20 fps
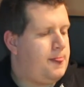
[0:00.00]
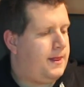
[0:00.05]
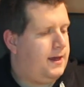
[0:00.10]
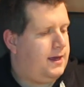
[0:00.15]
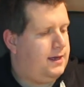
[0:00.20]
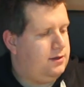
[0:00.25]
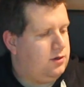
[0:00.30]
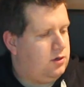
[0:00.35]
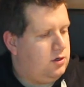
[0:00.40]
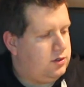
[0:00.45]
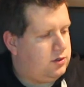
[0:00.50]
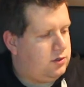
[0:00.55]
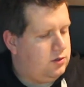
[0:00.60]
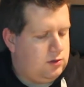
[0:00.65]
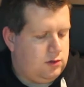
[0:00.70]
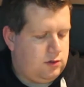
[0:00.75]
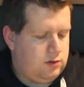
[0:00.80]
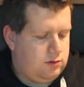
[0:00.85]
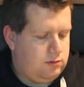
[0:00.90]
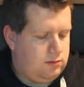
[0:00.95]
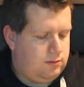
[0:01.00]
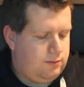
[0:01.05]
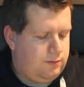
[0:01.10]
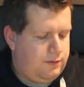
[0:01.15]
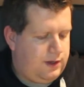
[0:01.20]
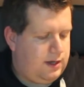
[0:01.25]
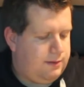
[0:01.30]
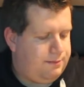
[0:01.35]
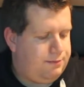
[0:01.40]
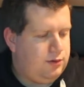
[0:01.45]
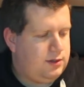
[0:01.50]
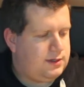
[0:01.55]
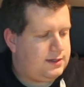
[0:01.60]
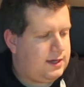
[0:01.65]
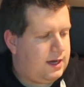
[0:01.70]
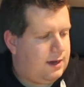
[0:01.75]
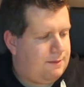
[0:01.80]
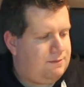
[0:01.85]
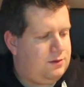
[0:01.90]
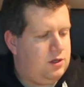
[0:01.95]
And also when it boots
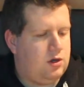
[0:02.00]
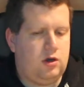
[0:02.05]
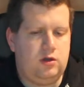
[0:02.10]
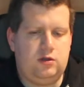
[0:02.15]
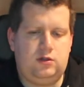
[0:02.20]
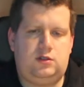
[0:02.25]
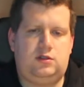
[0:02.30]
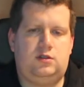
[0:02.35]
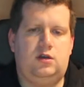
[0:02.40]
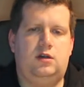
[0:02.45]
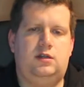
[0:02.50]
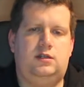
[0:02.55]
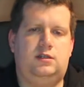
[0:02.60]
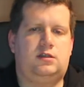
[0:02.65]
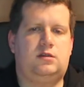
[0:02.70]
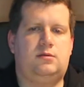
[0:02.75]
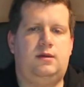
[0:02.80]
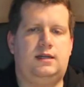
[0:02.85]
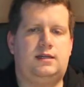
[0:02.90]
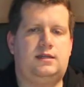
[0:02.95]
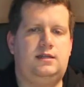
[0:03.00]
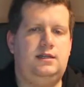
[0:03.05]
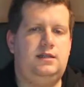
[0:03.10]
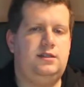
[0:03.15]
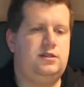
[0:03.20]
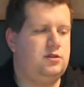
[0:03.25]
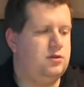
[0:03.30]
up, the auto start is quite clean.